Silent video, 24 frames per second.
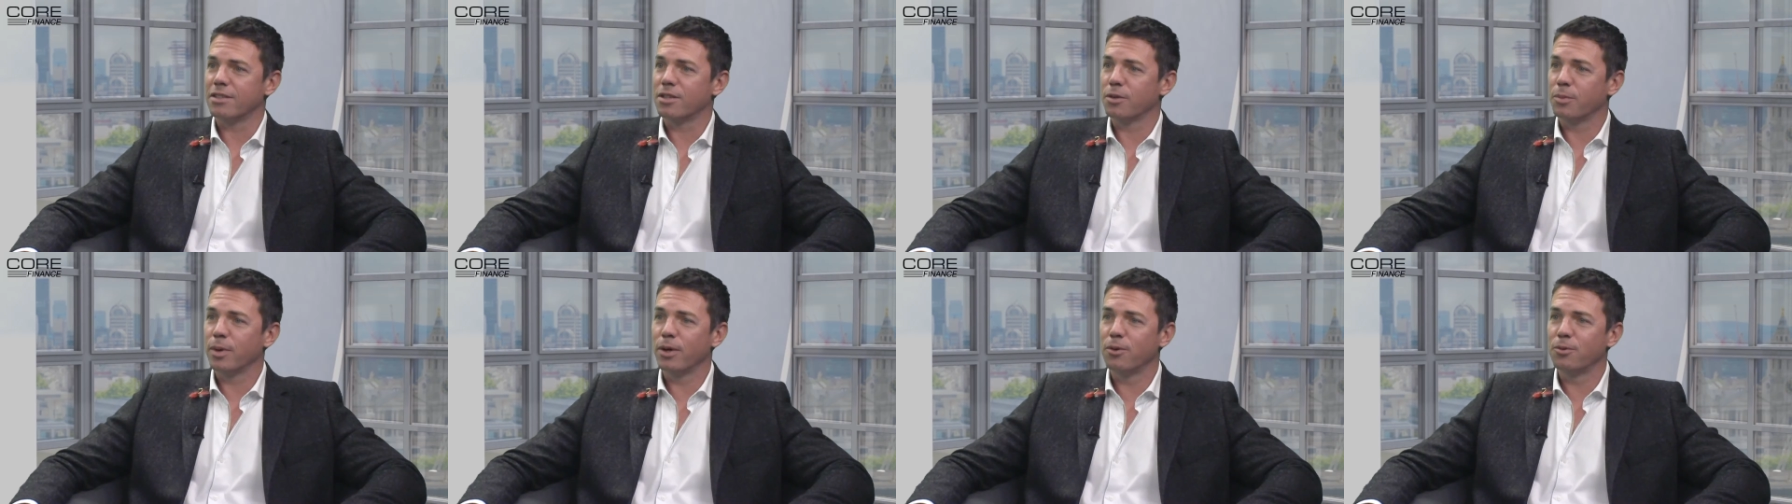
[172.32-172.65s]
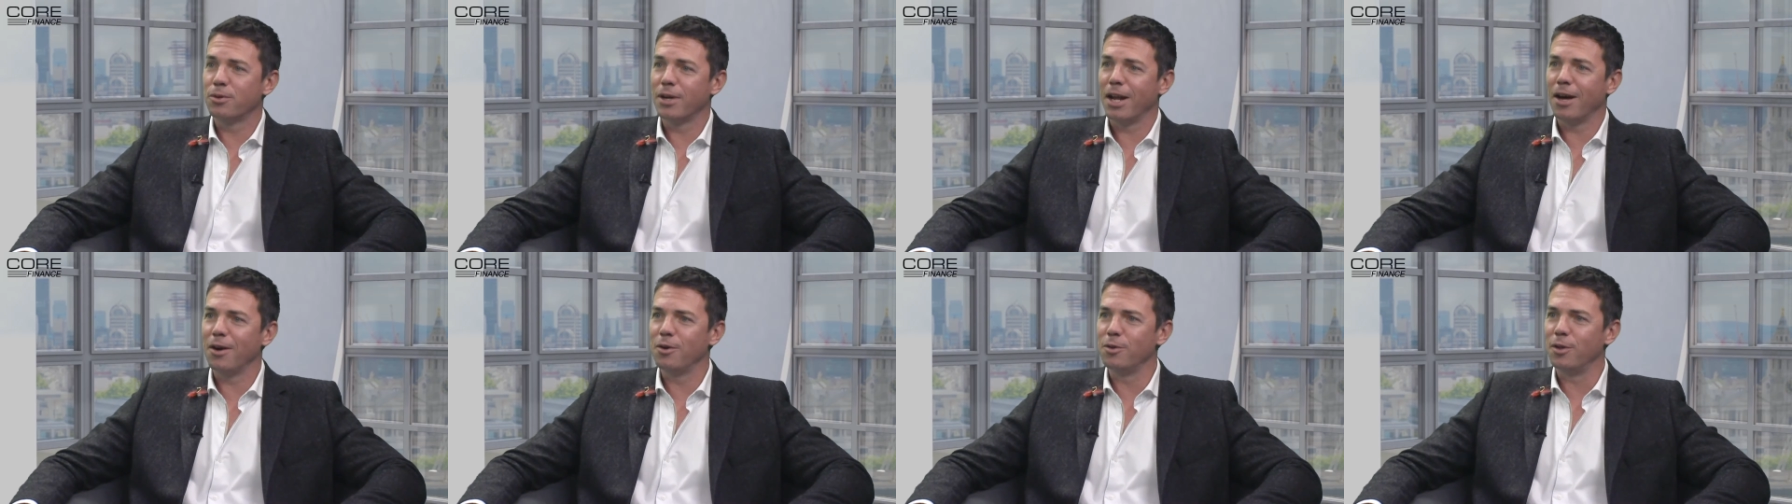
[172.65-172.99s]
So we
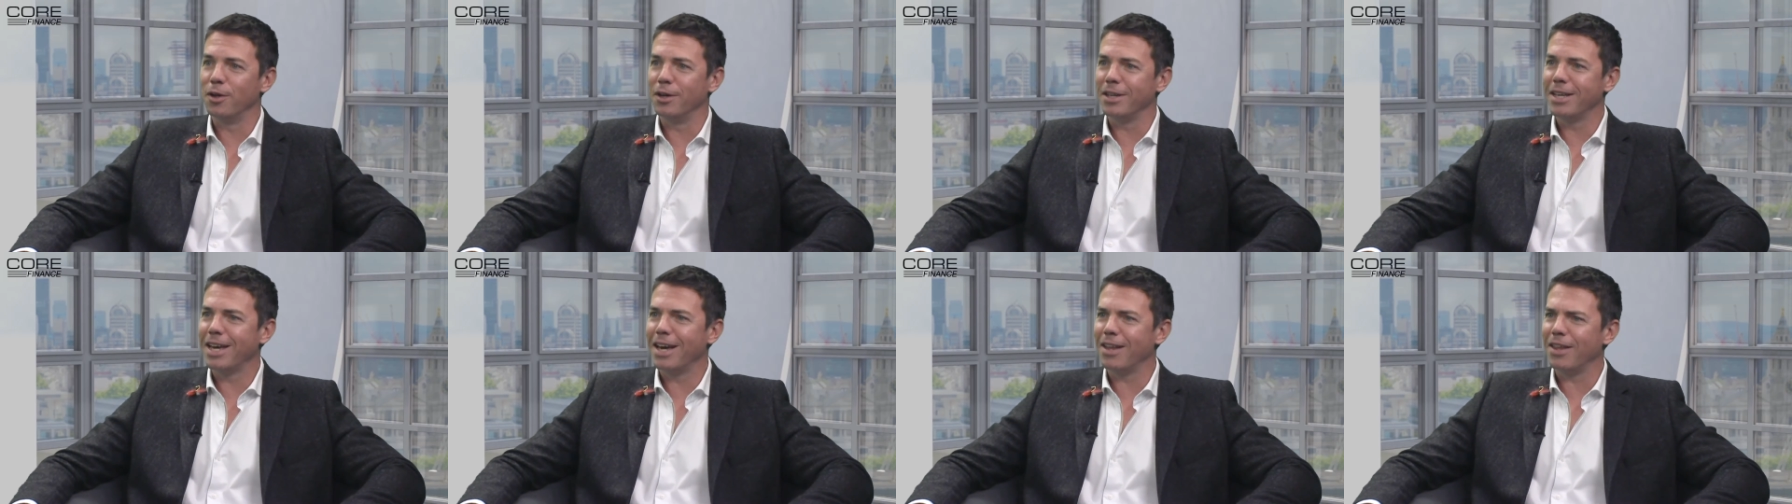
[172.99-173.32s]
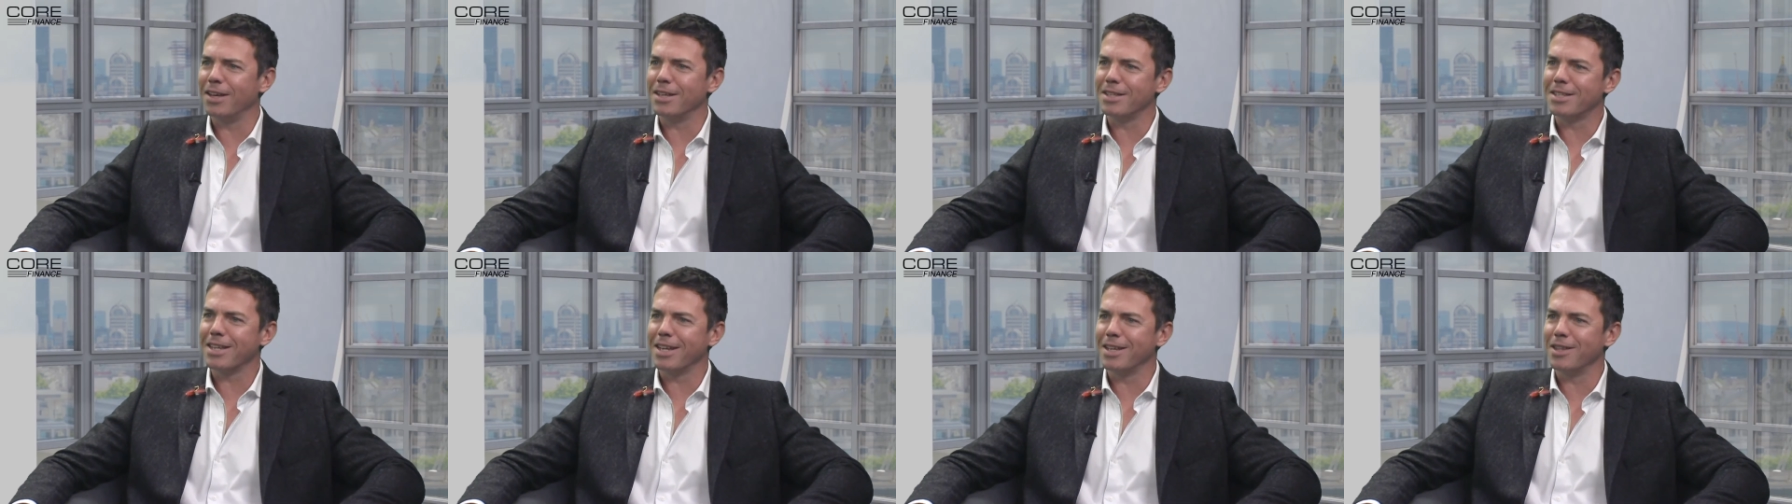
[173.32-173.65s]
all know that, yeah,
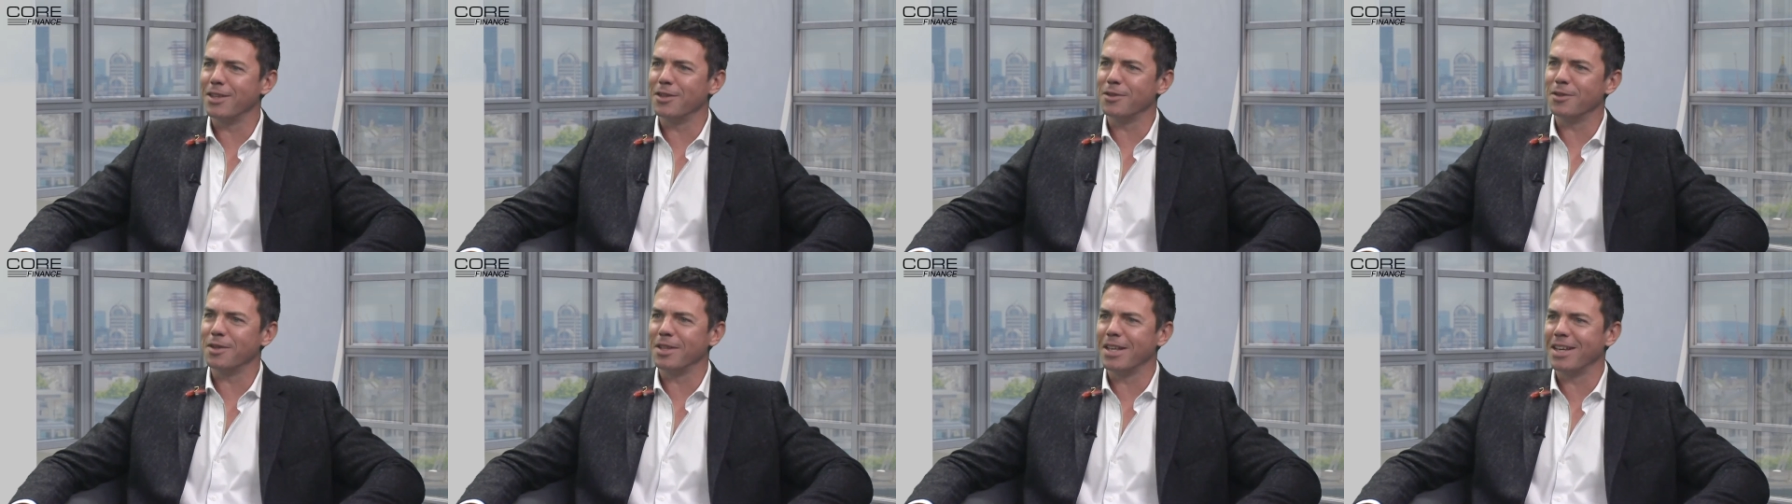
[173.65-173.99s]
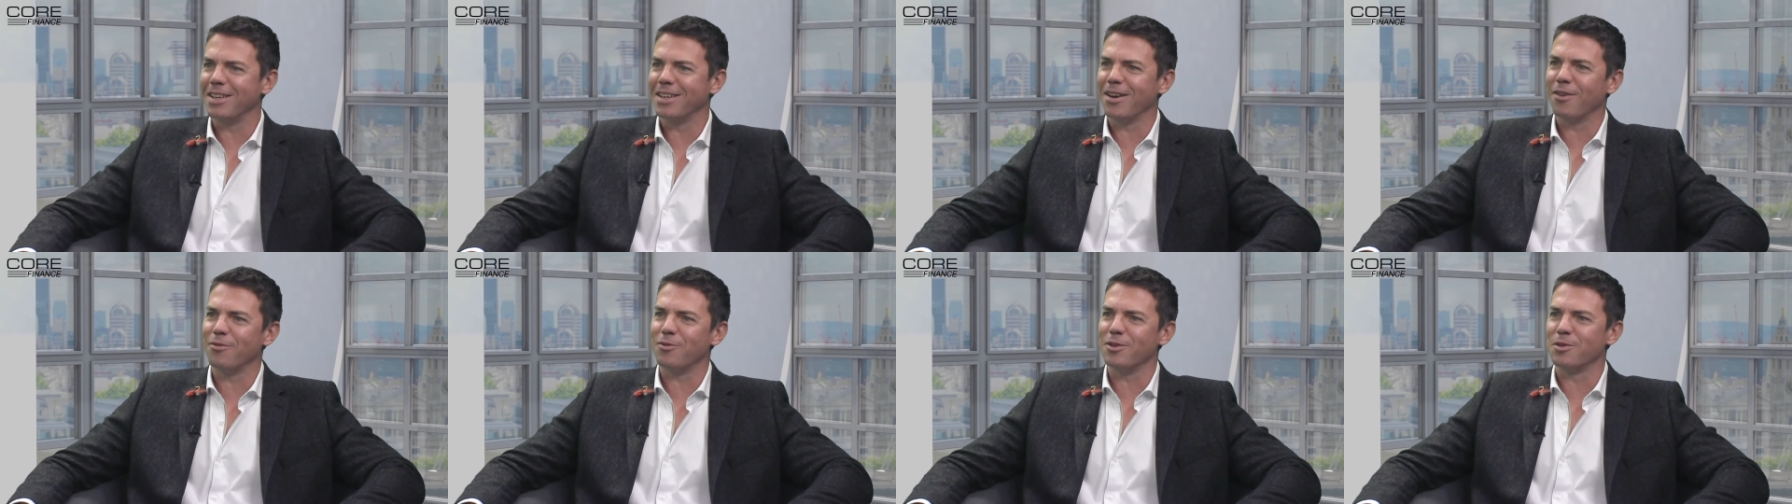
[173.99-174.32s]
they say that
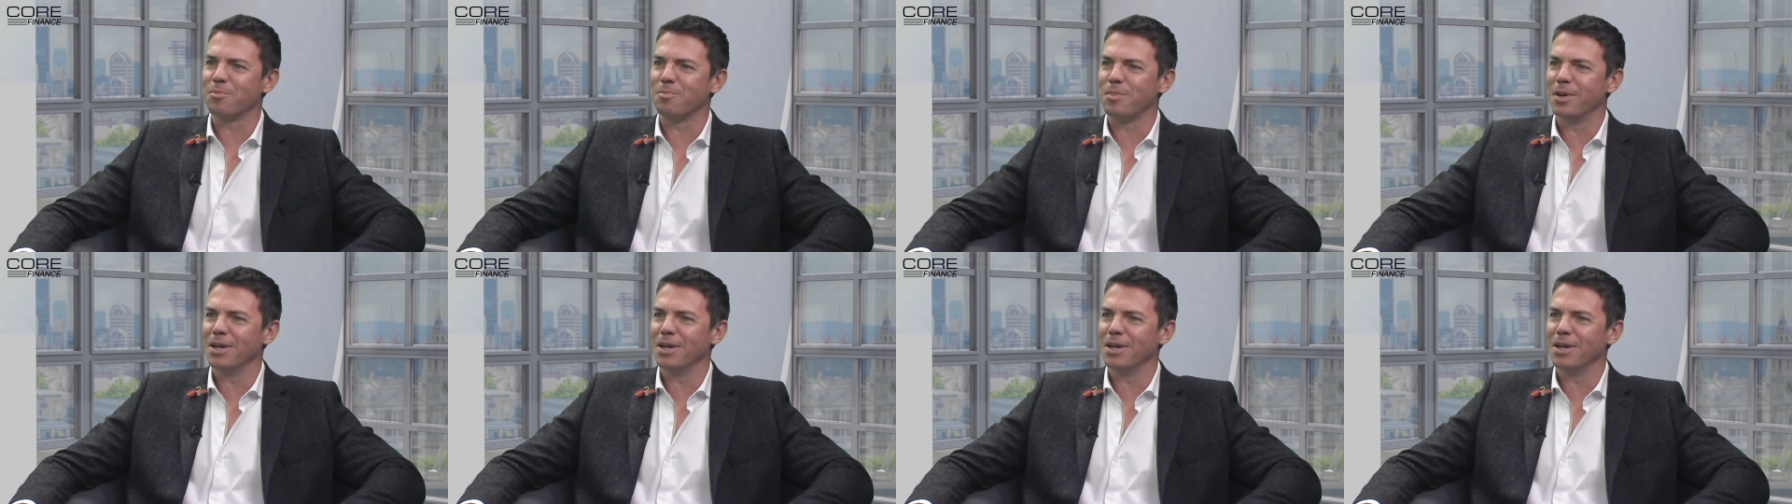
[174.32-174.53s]
the average